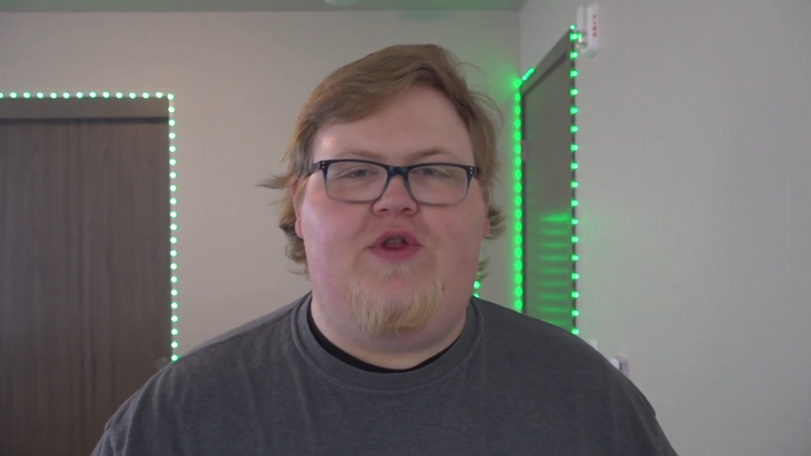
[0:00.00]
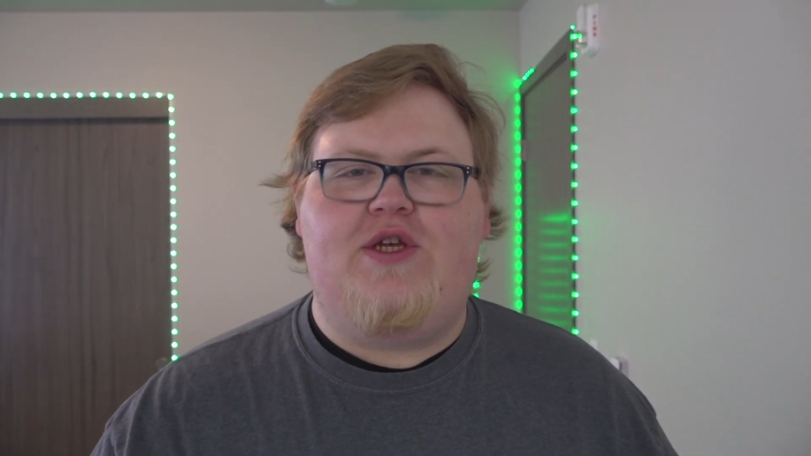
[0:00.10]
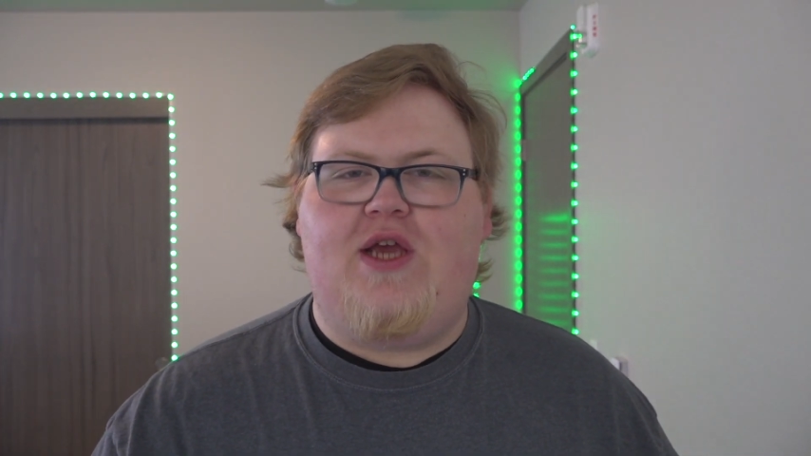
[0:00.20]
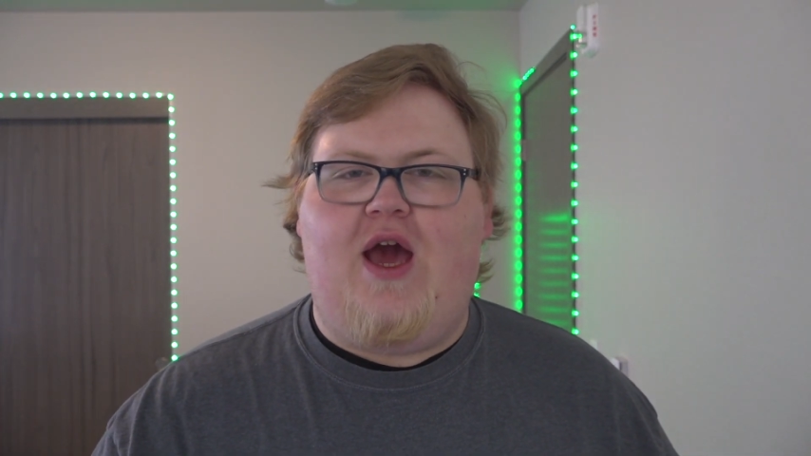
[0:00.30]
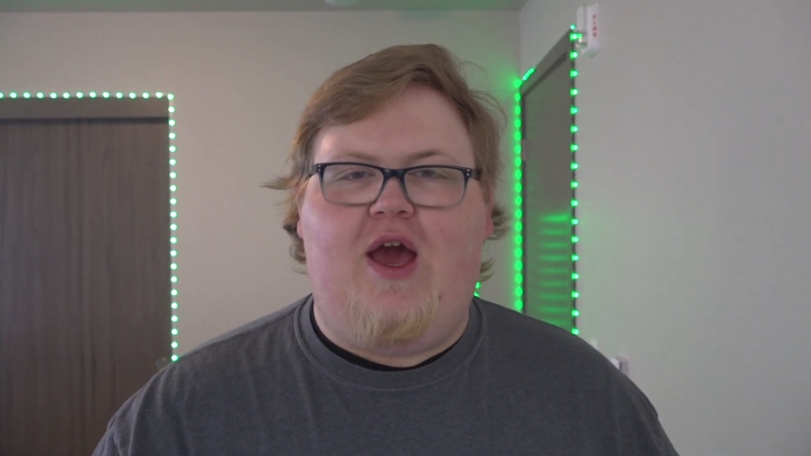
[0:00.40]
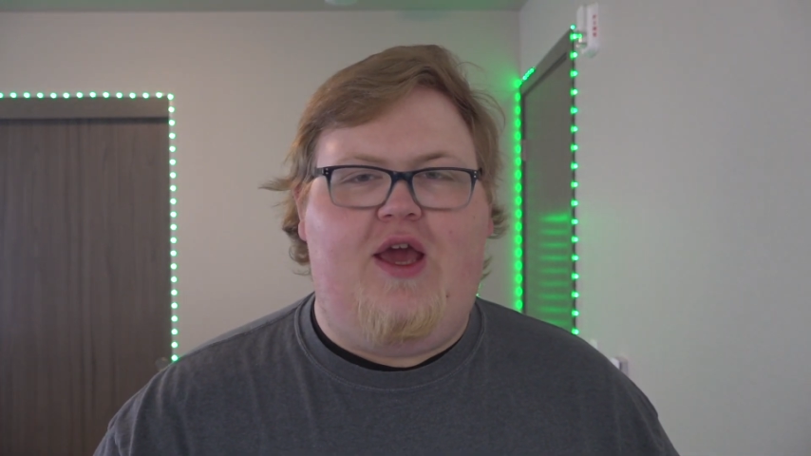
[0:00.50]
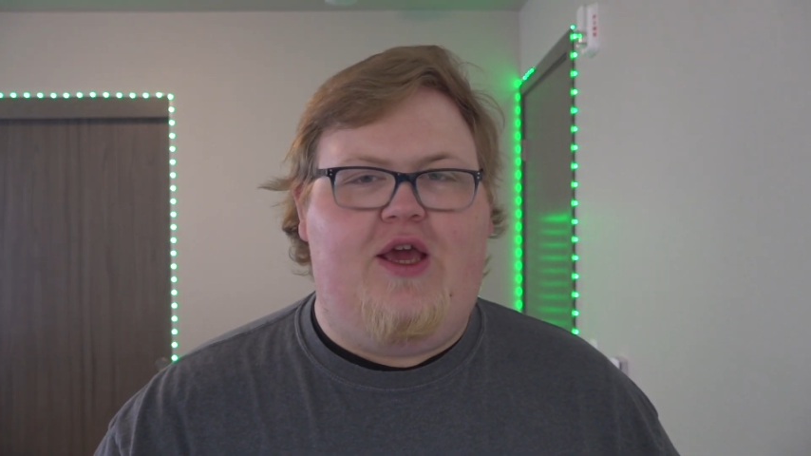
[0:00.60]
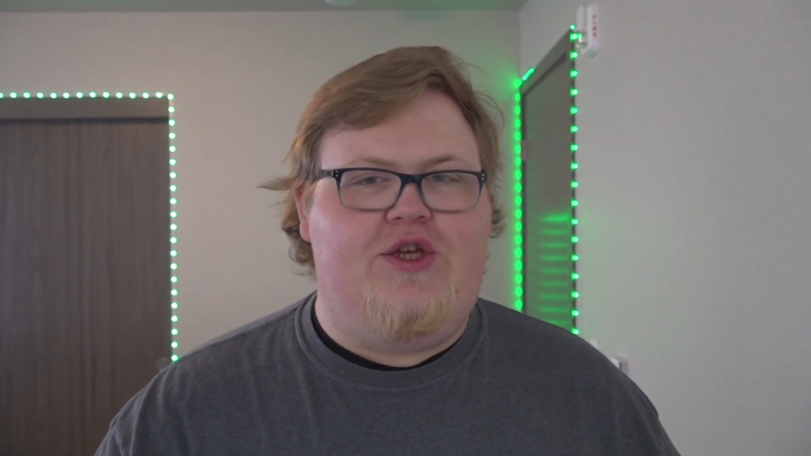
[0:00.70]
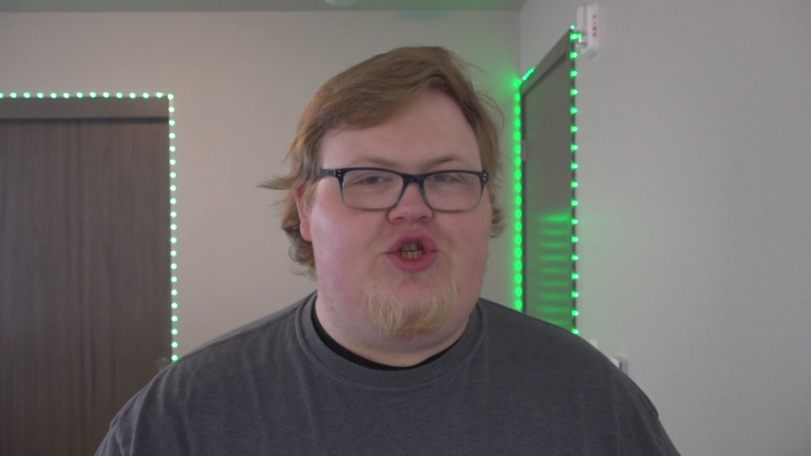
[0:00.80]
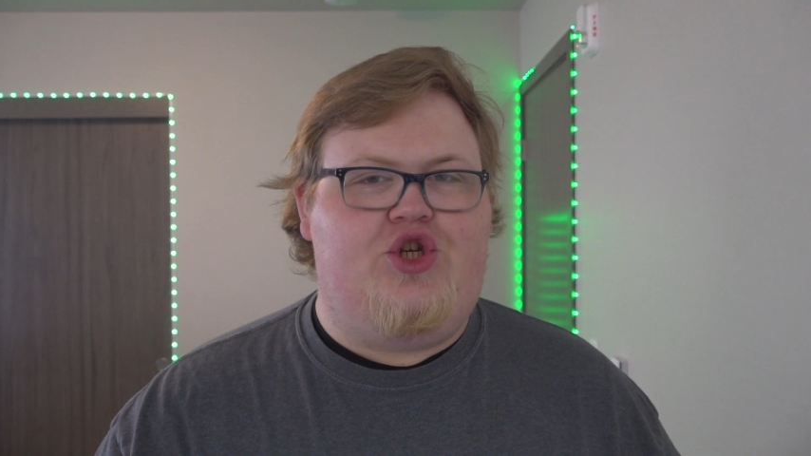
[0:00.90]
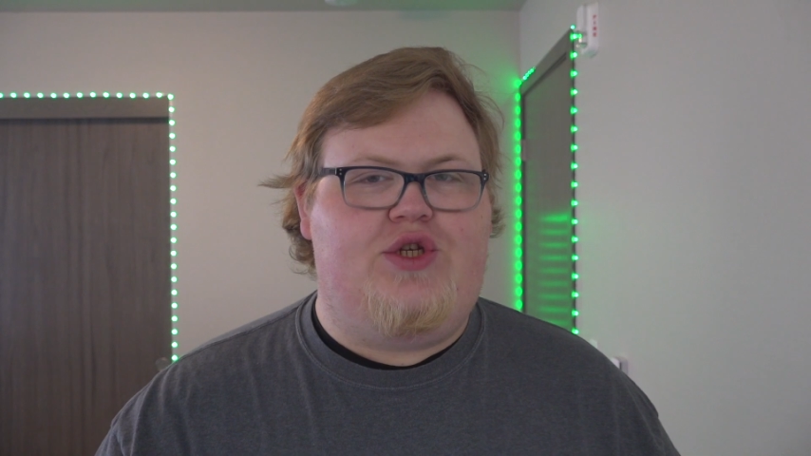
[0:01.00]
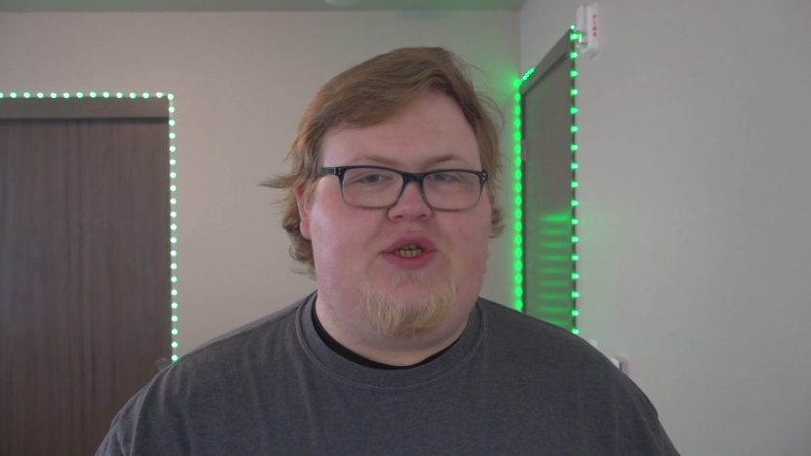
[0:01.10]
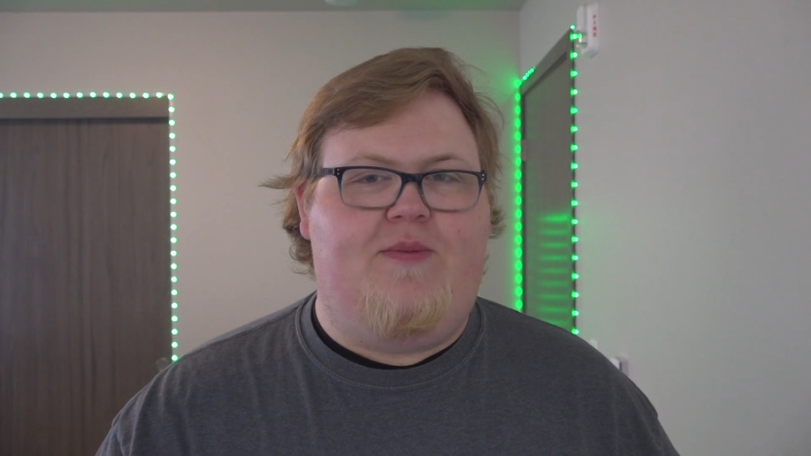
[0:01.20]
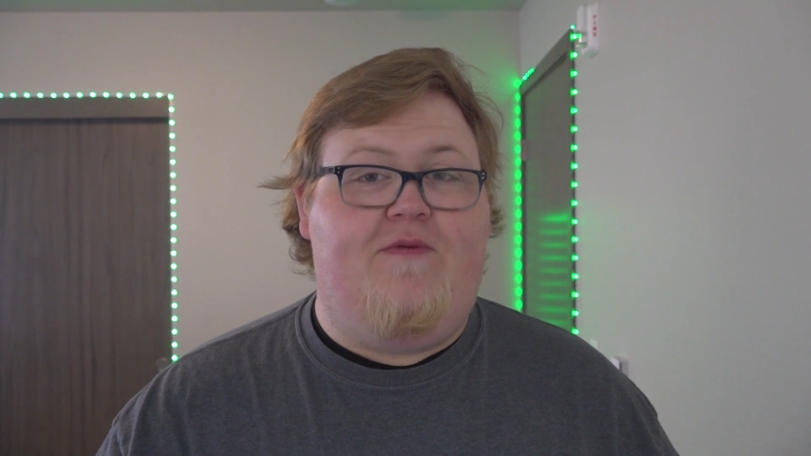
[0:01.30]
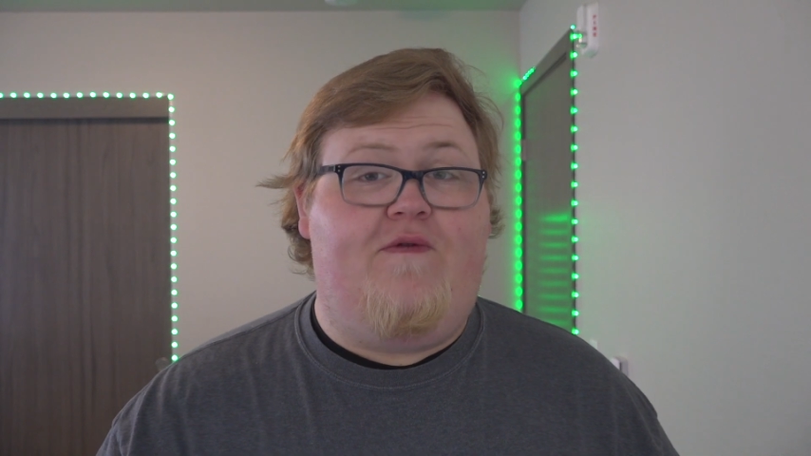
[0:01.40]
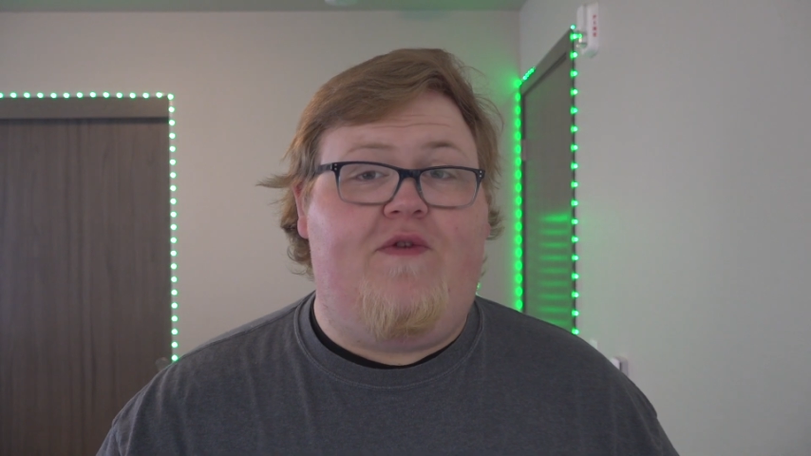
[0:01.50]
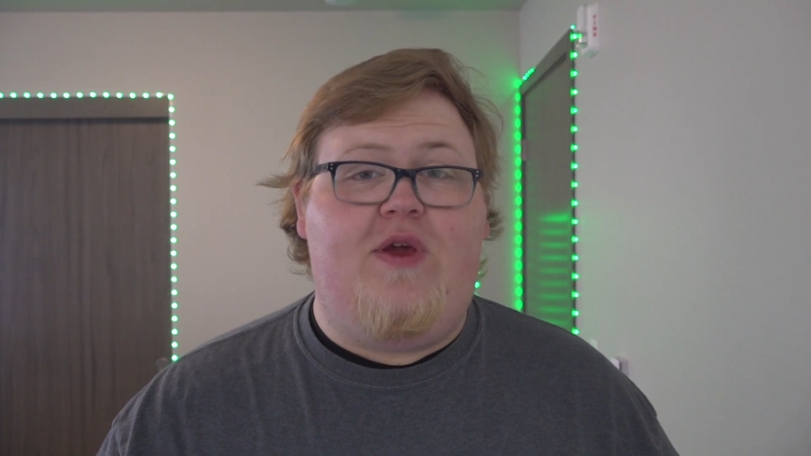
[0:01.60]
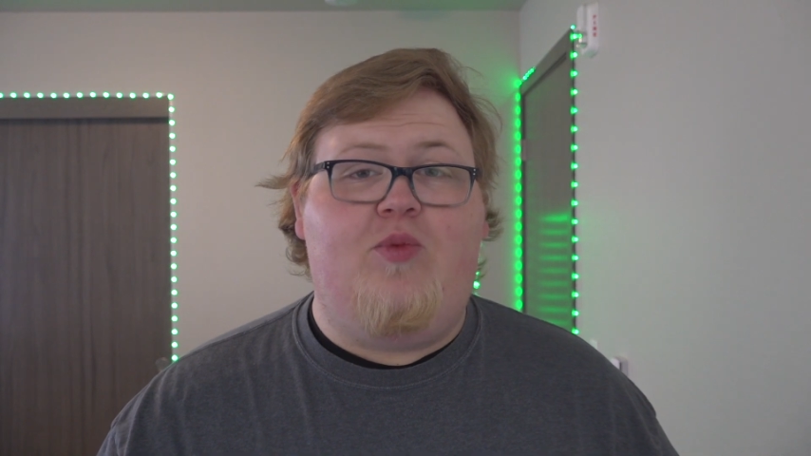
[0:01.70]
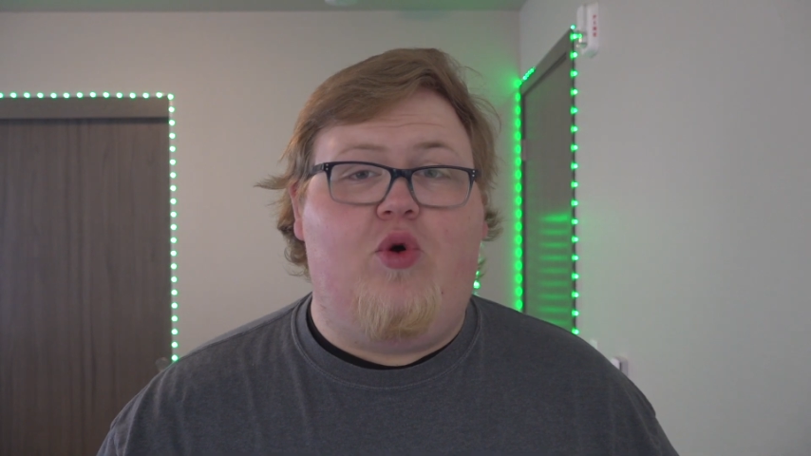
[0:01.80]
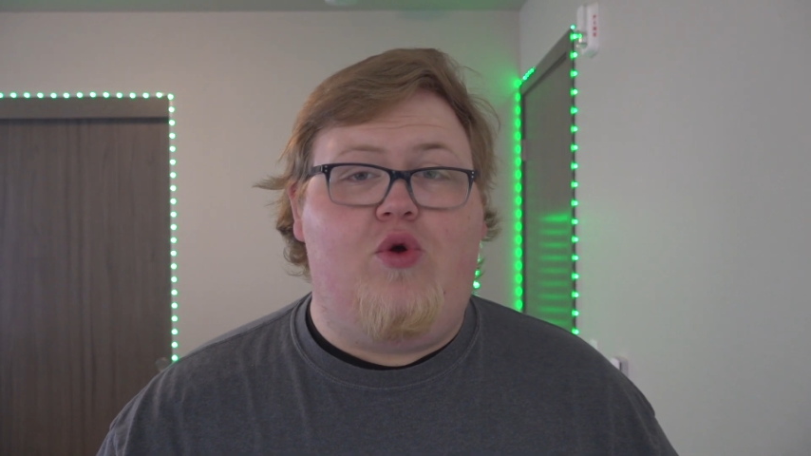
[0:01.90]
this guy is just some
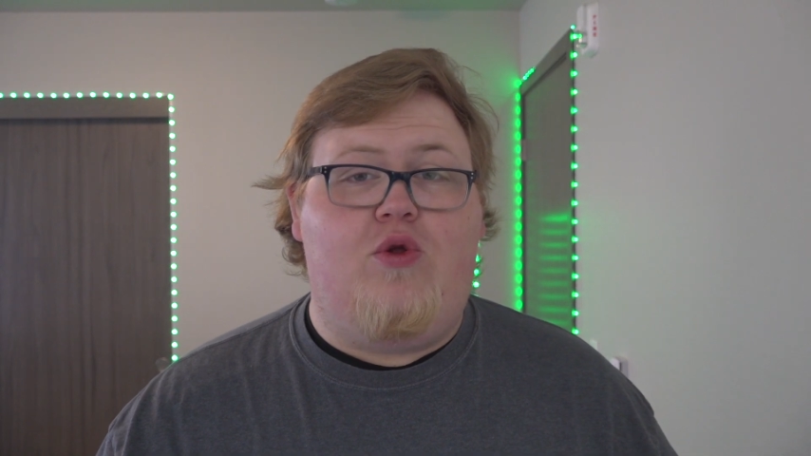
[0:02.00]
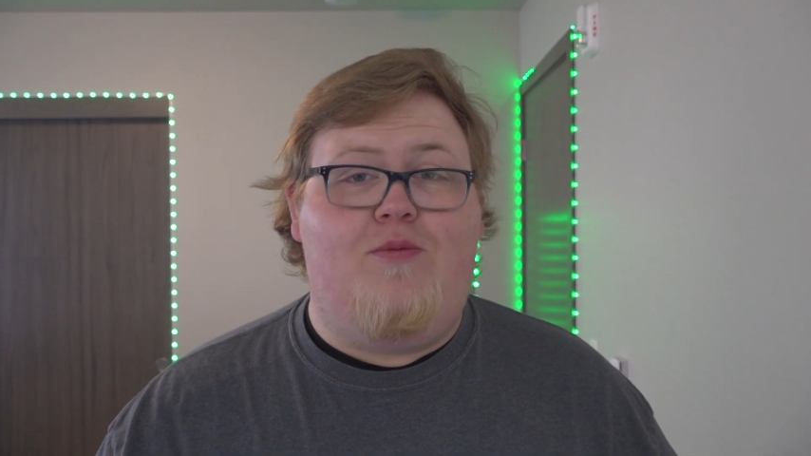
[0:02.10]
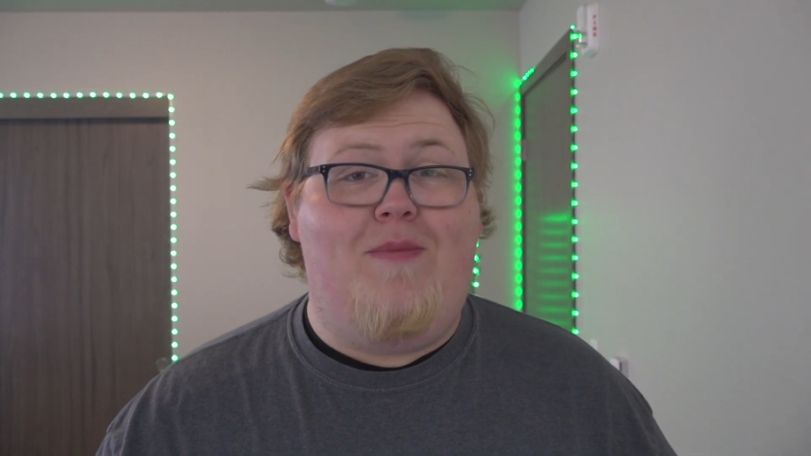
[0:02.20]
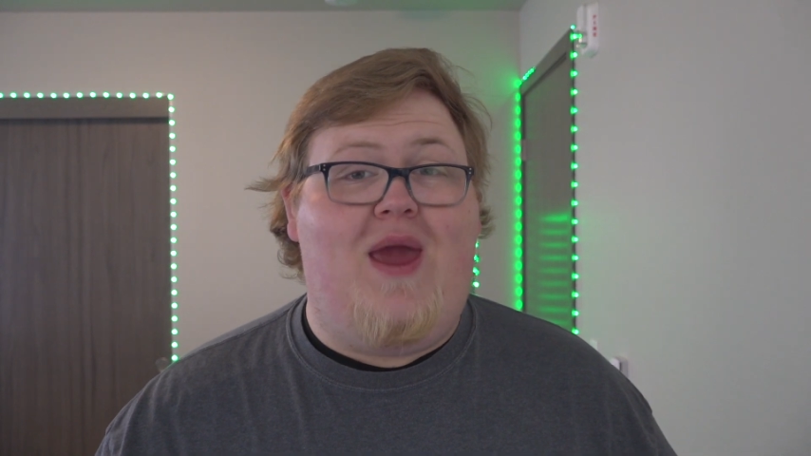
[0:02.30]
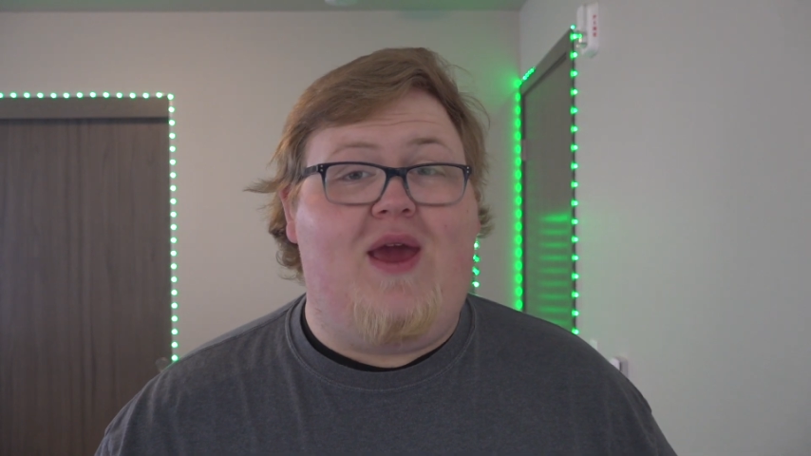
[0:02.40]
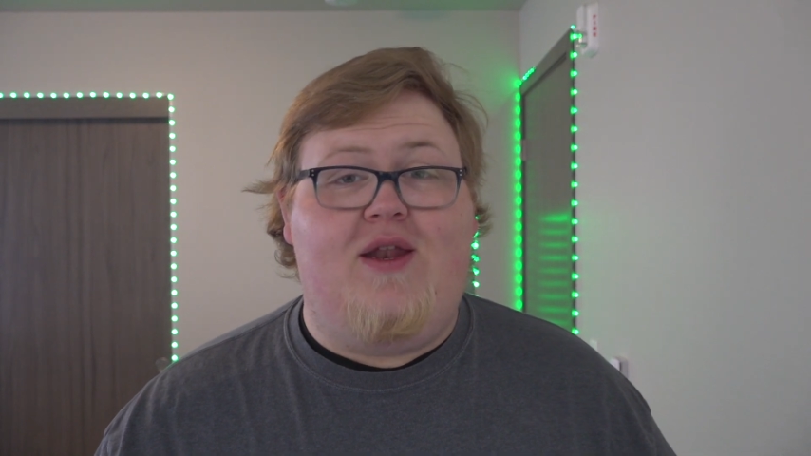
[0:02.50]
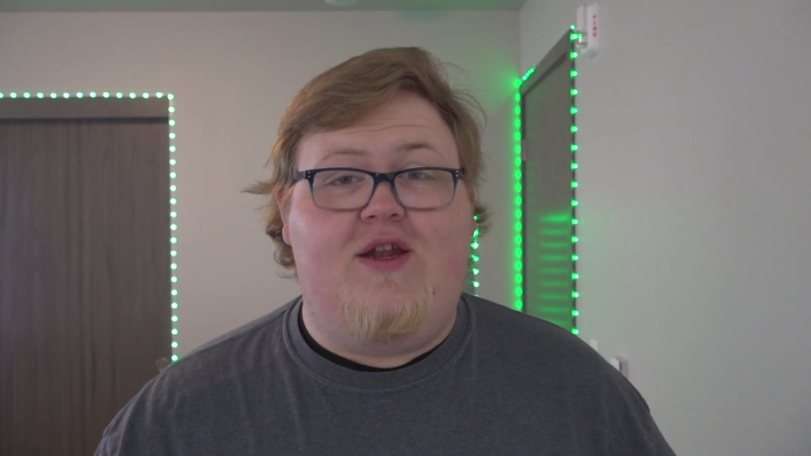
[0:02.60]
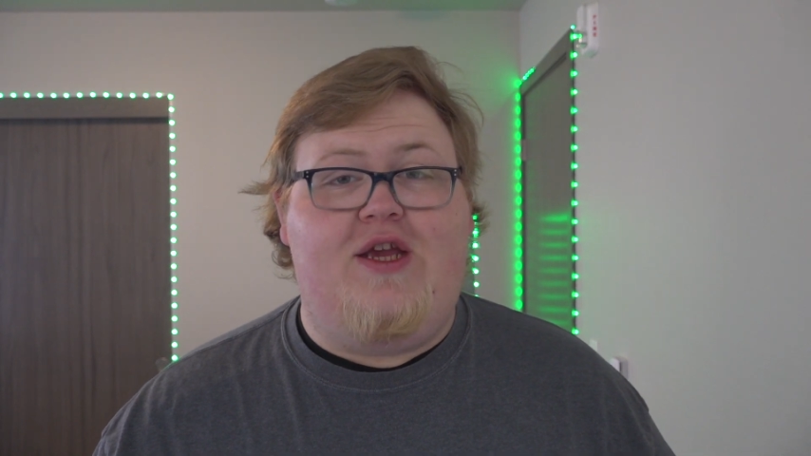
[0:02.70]
feeble man.